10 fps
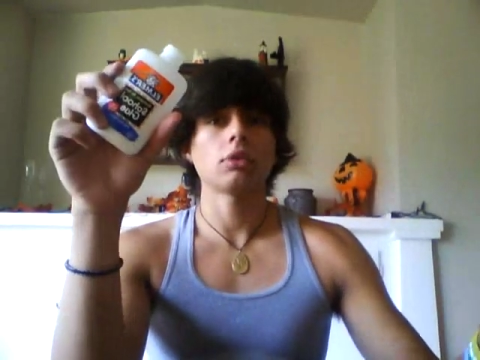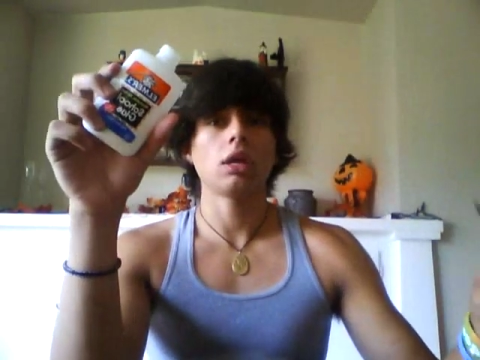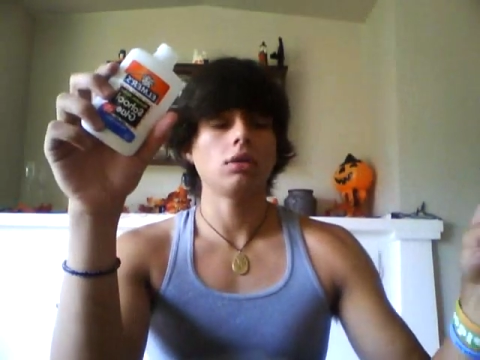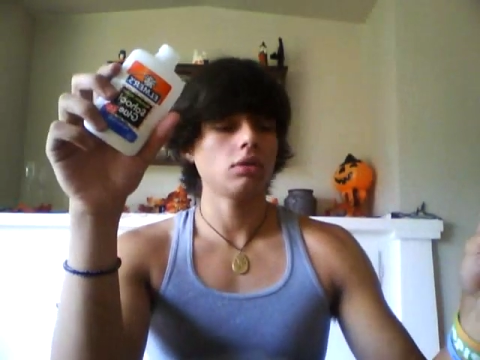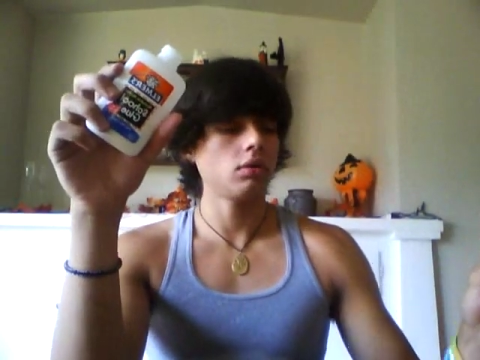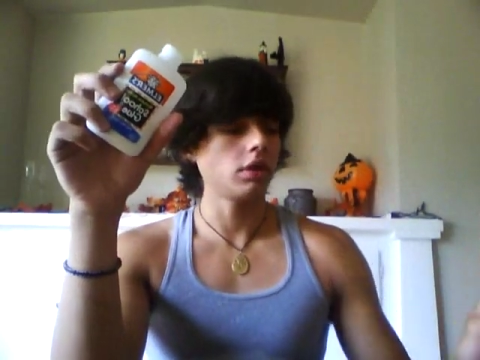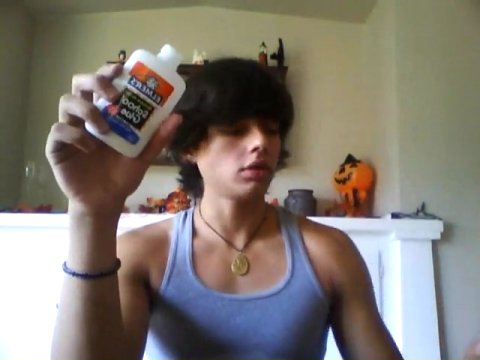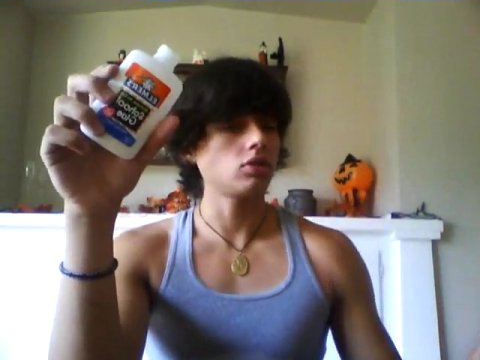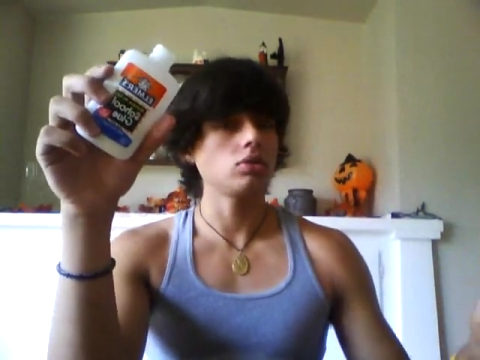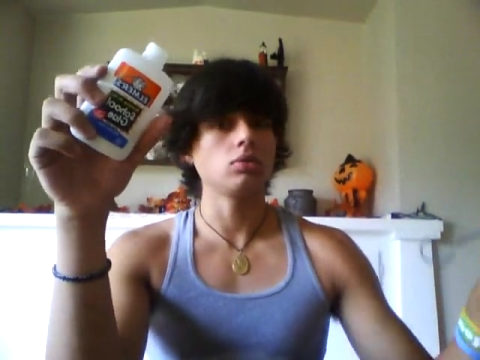and you're
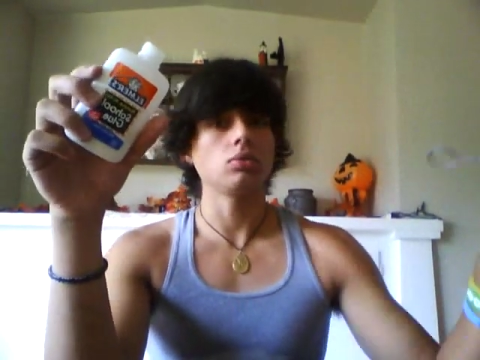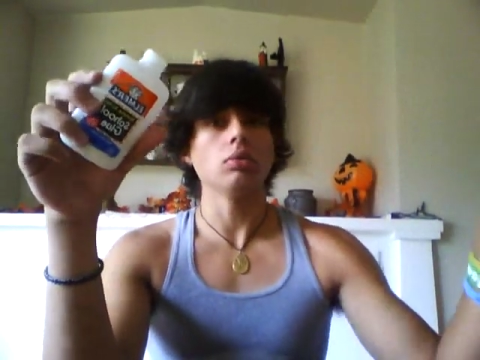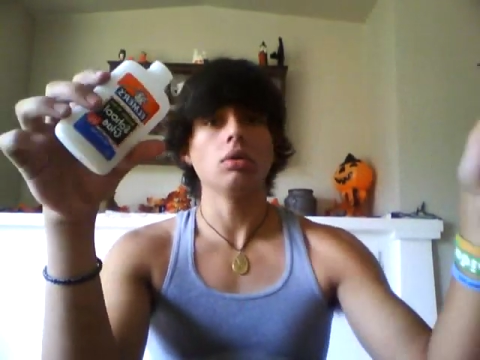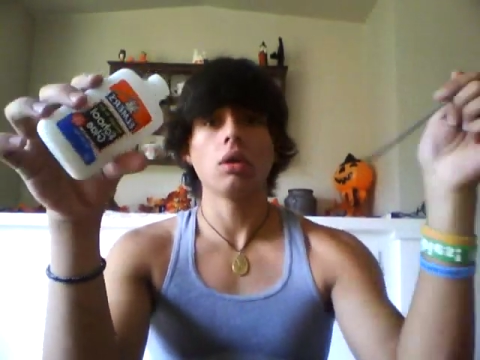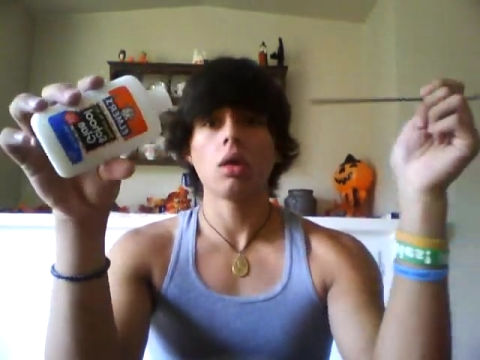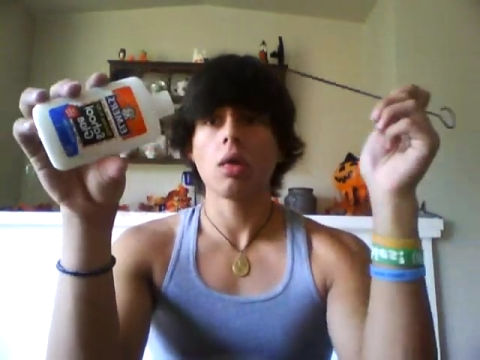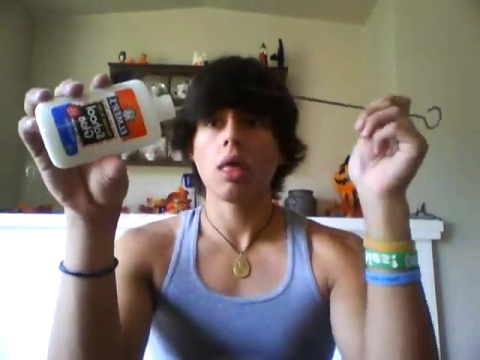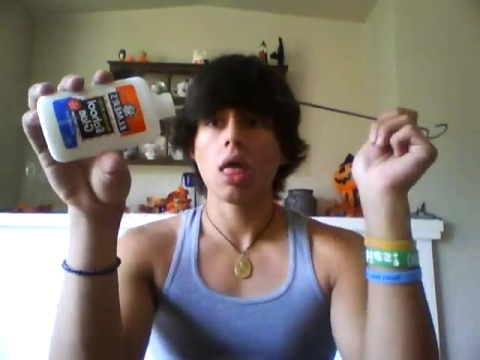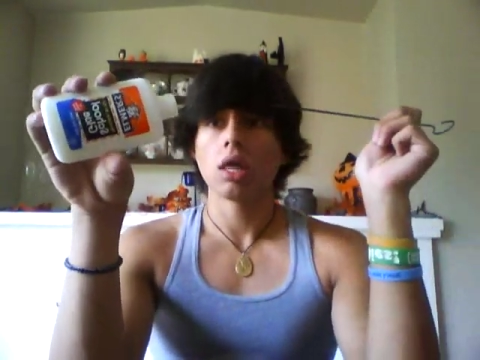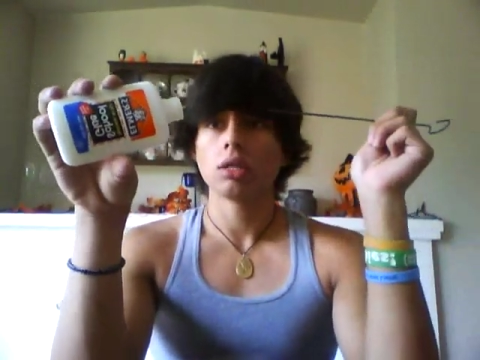going to
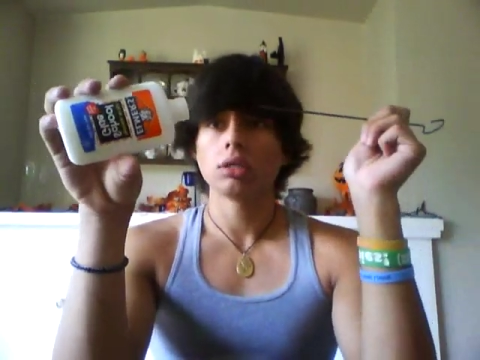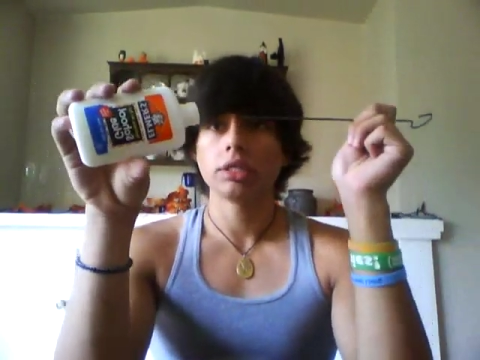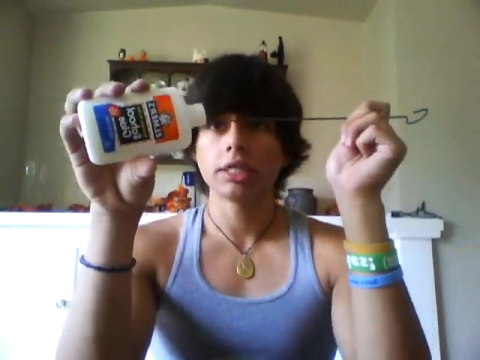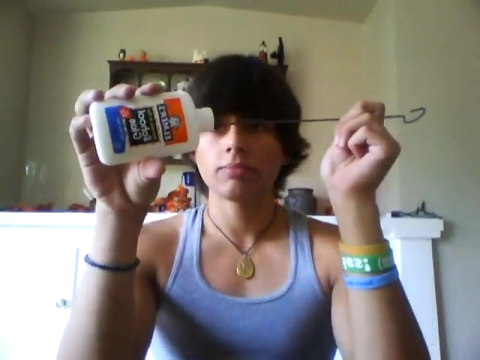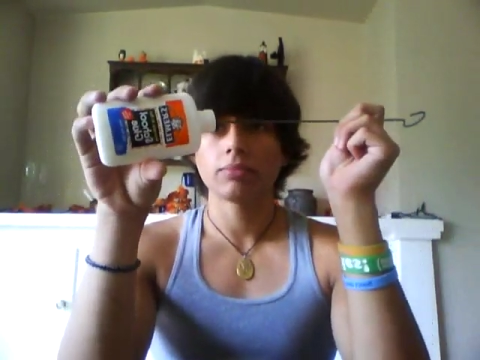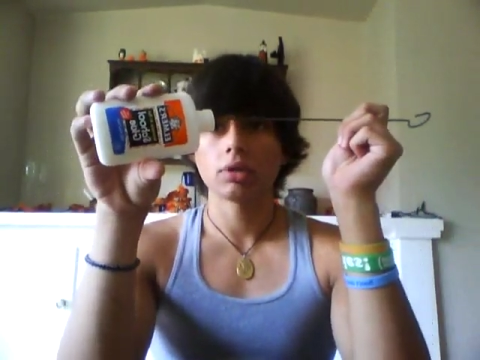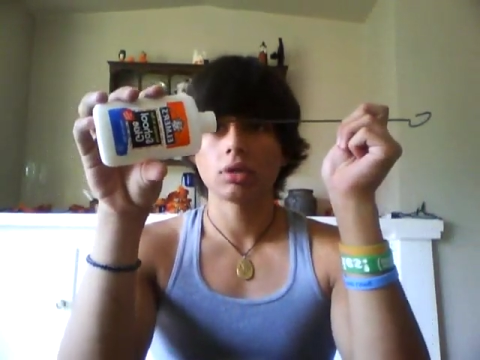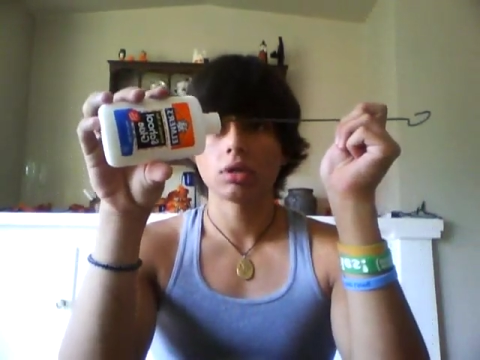dip